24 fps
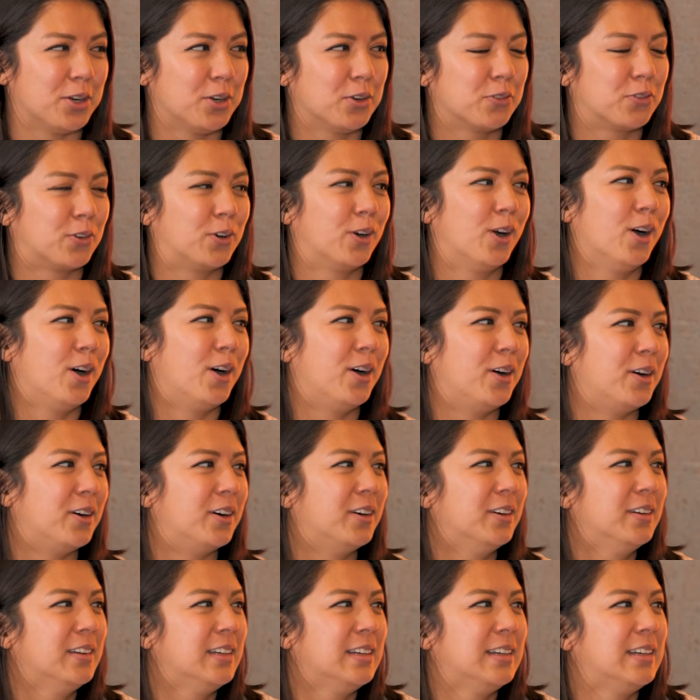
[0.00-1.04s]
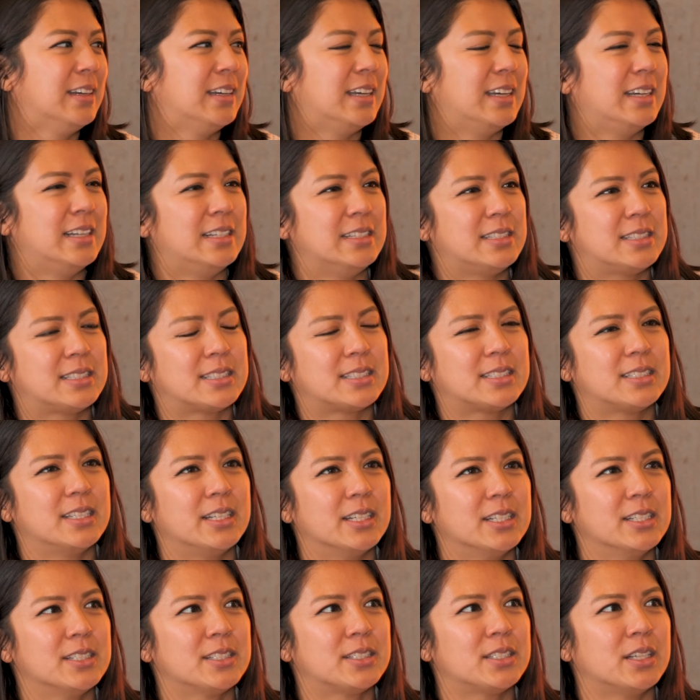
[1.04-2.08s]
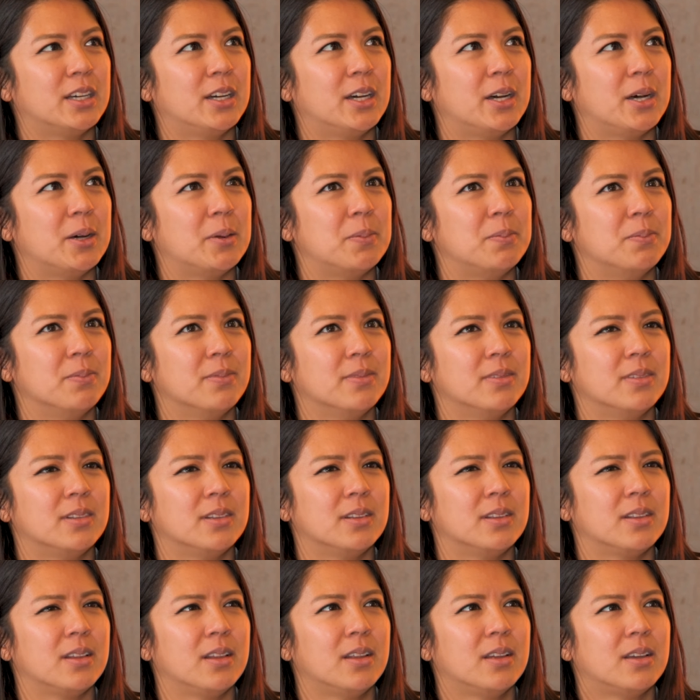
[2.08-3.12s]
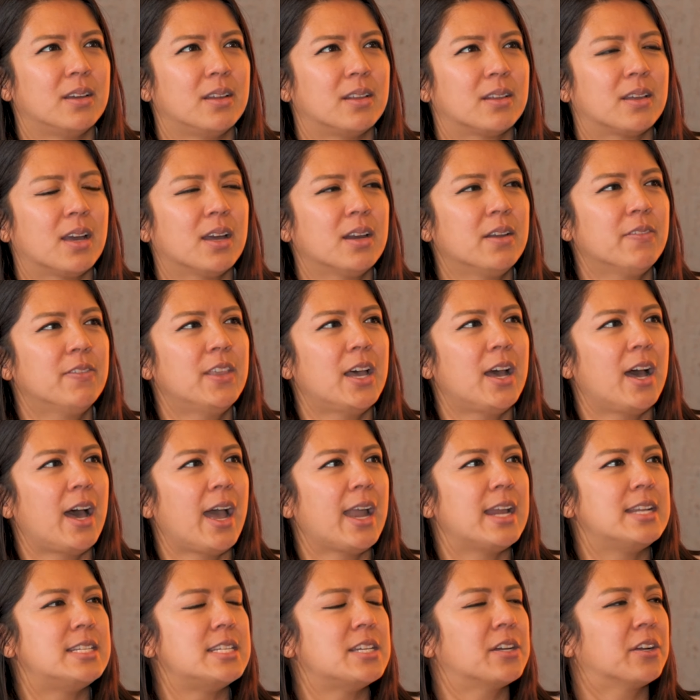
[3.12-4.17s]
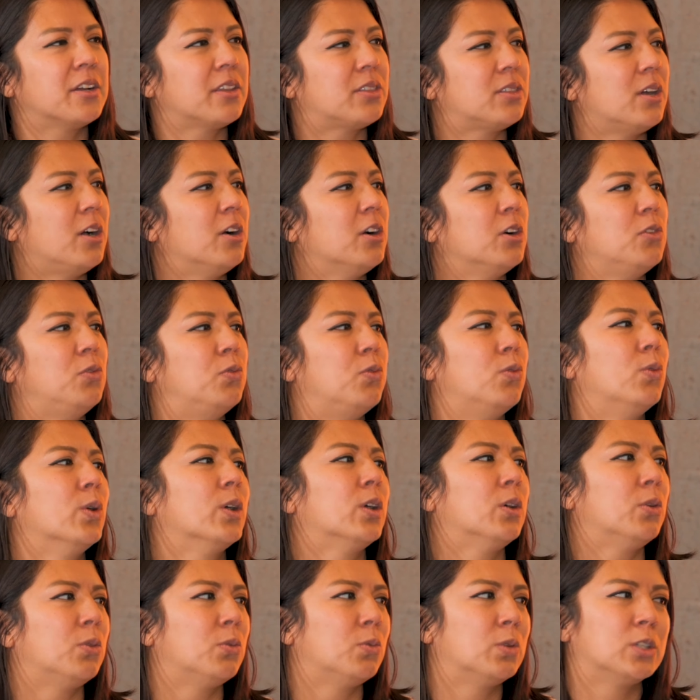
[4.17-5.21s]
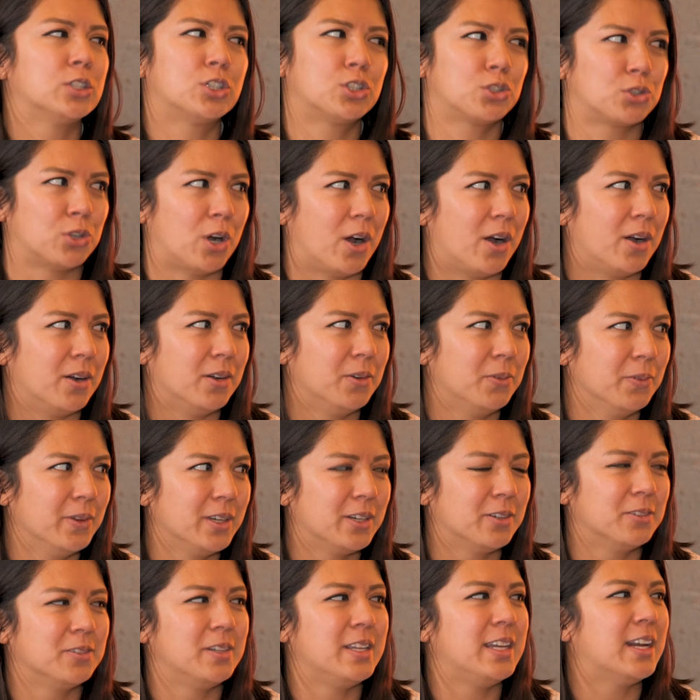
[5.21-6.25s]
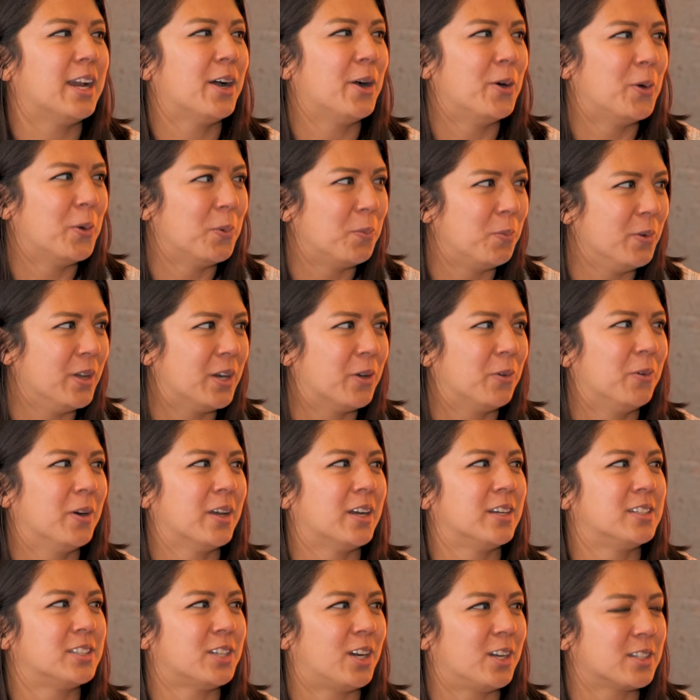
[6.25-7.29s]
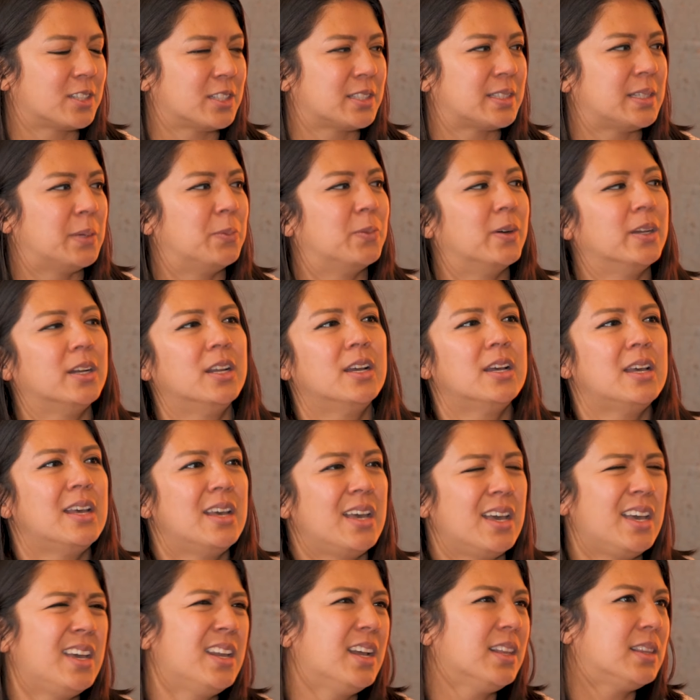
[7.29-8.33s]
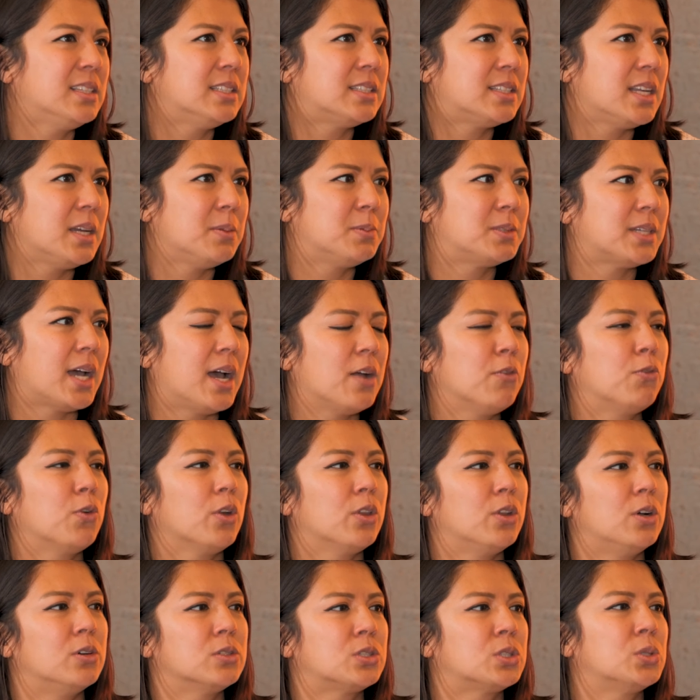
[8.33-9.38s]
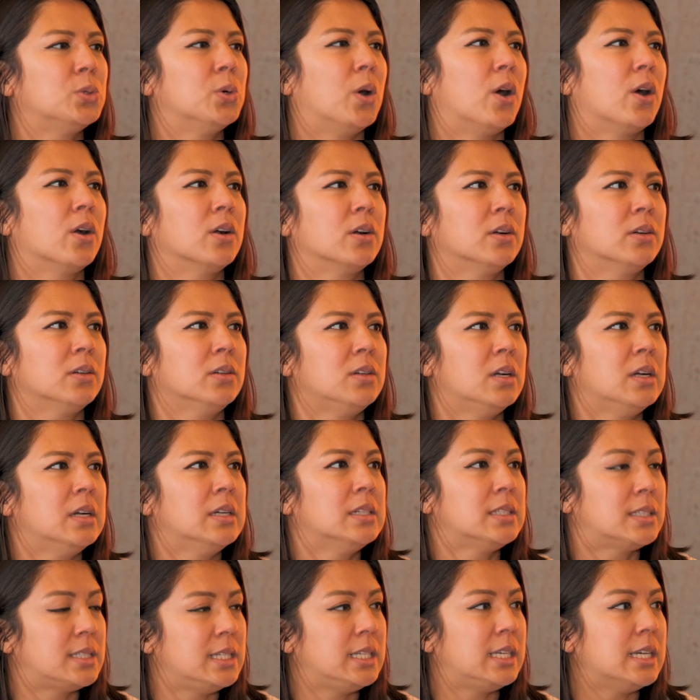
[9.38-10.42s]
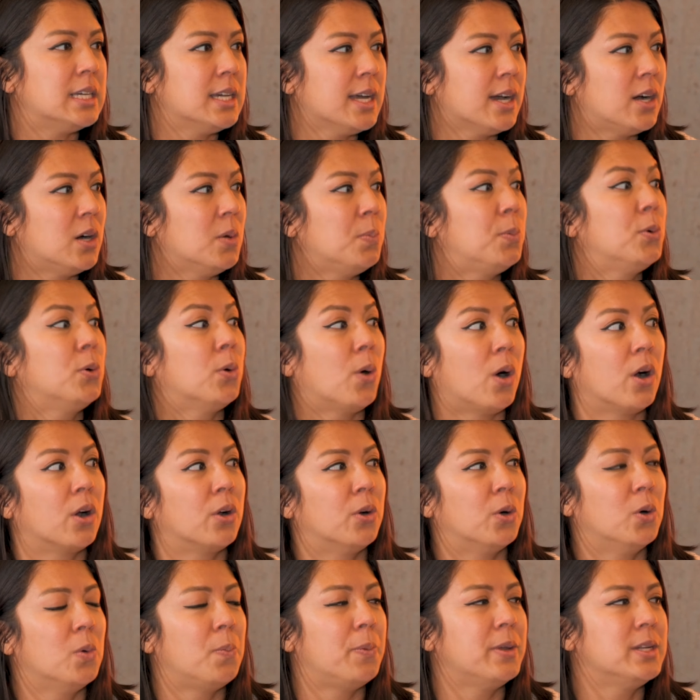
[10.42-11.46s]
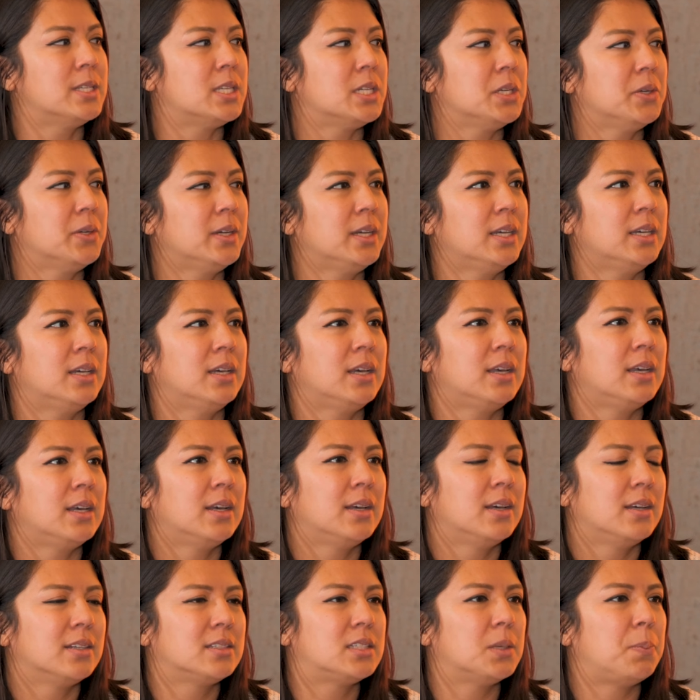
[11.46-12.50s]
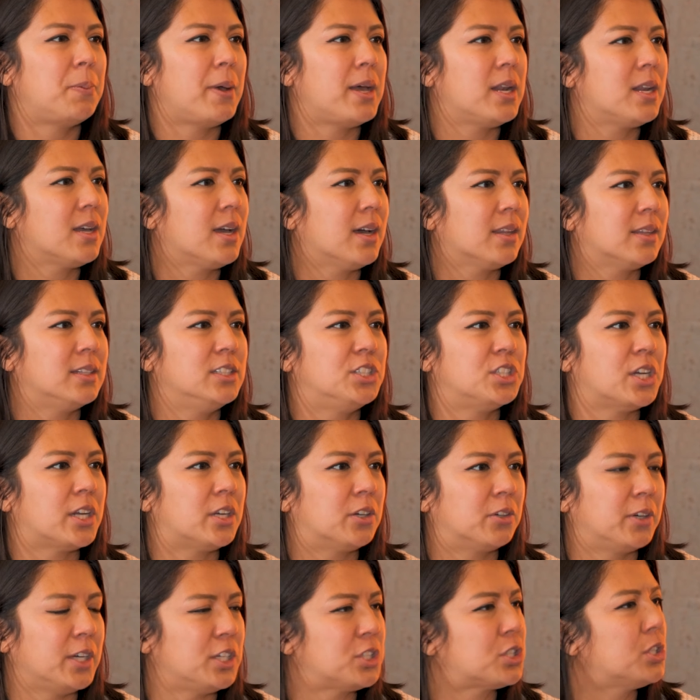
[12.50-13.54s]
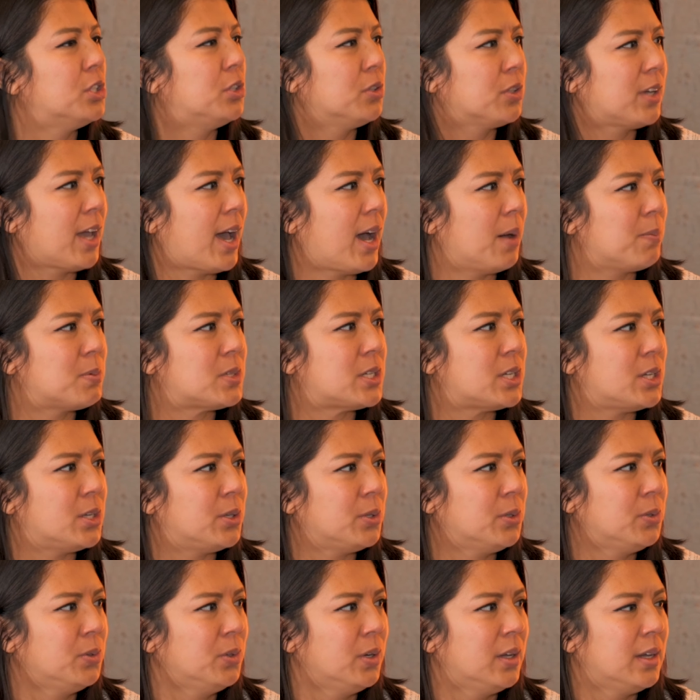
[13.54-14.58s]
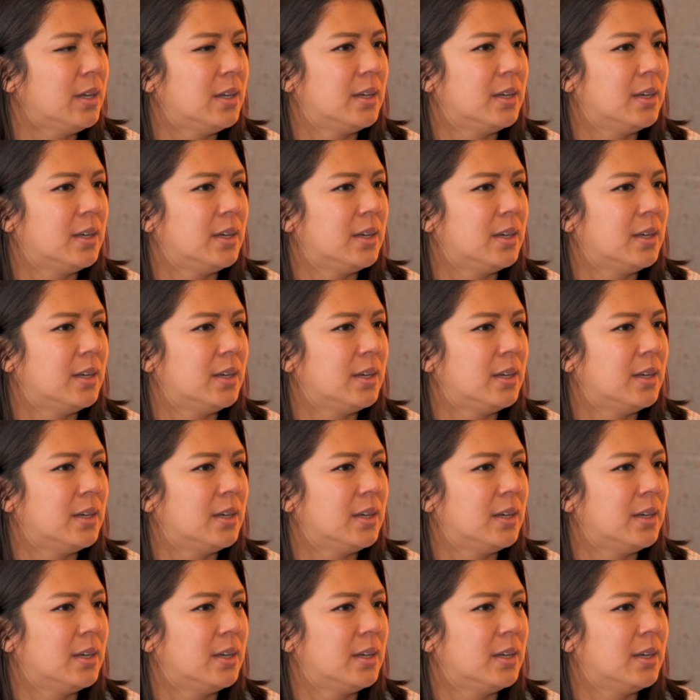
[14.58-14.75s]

overall, there's kind of that idea or thought of we're strong, we don't need help, we don't want to talk to someone. And at the same time, for those who are seeking help, who are open to it, depending on the generational gap too,